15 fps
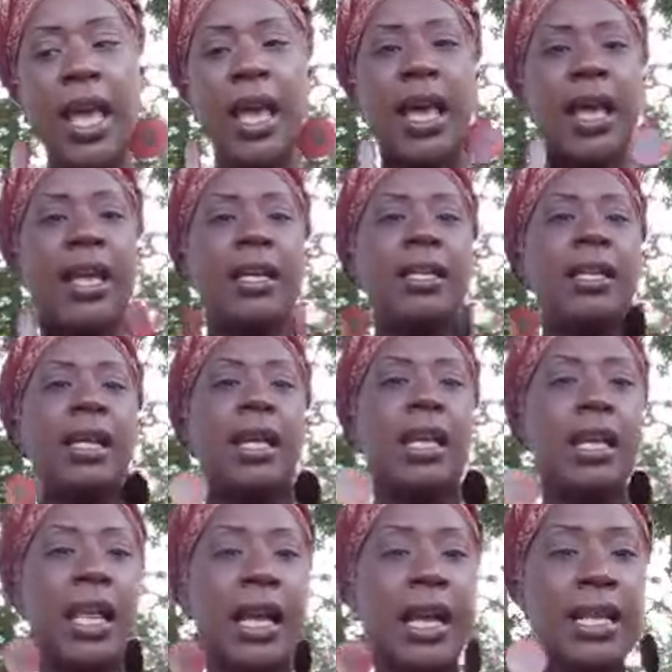And
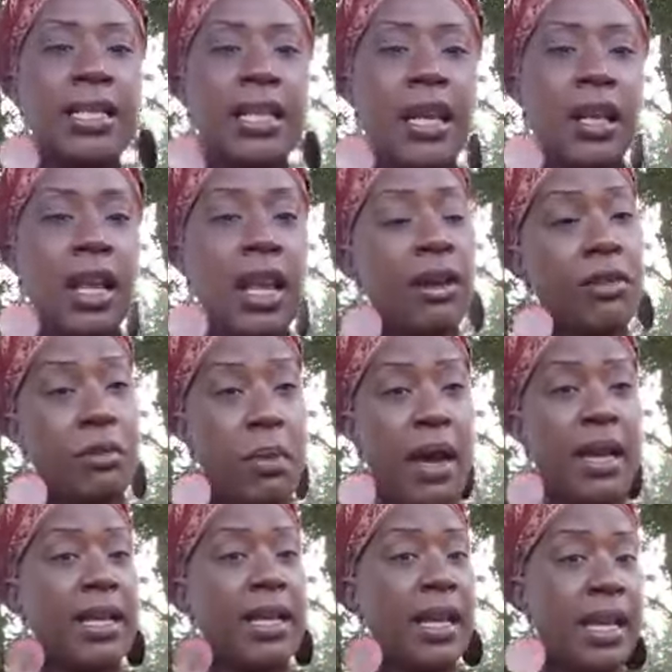like I tell
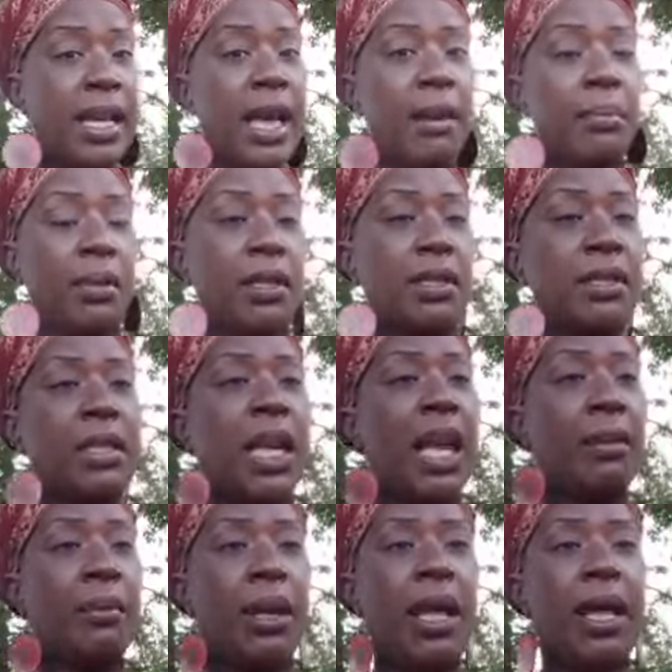everybody, yeah,
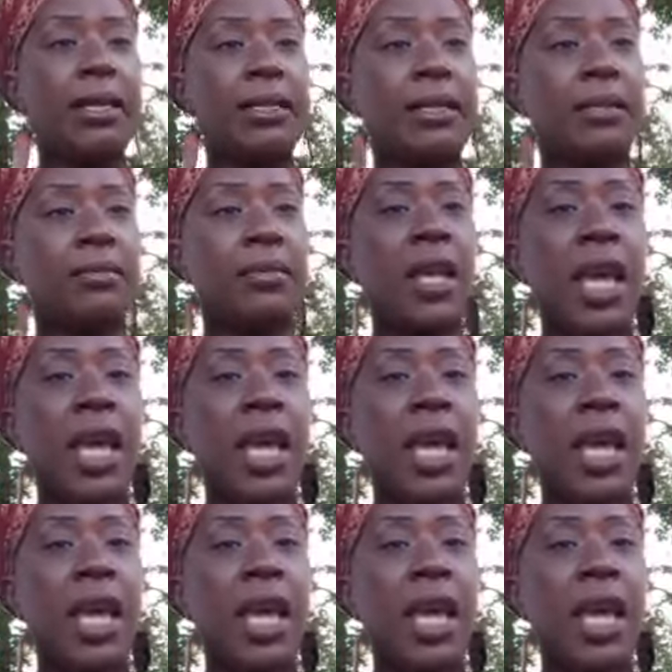capitalizing.